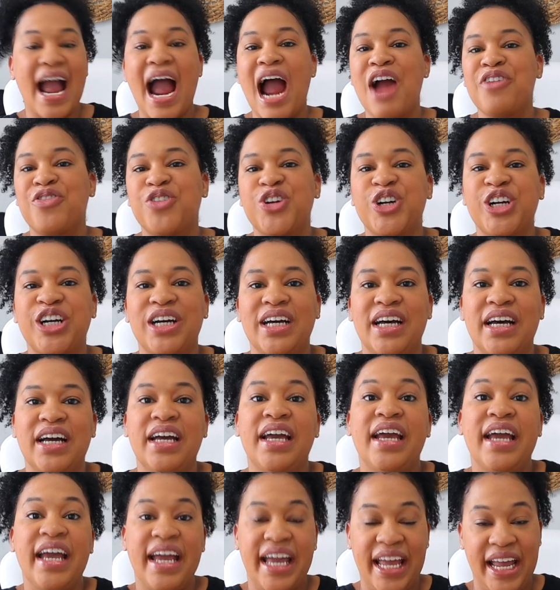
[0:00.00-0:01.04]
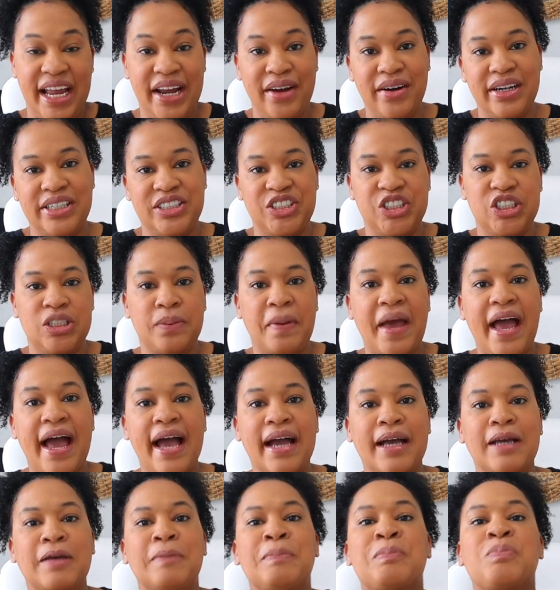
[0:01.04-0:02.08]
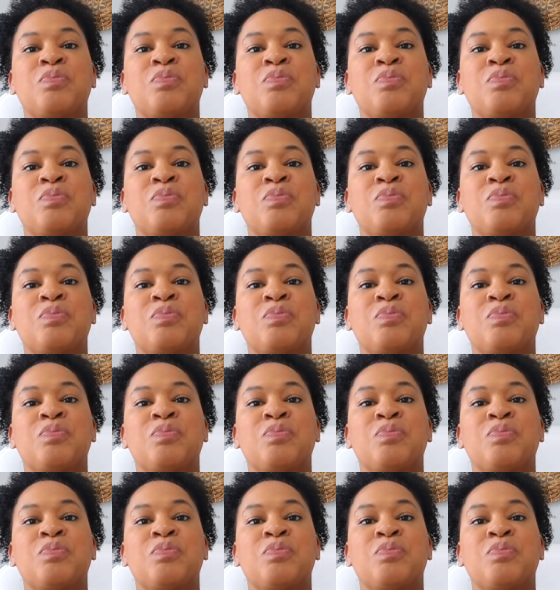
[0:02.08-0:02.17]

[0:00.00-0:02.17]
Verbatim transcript: Africa Heritage Pack.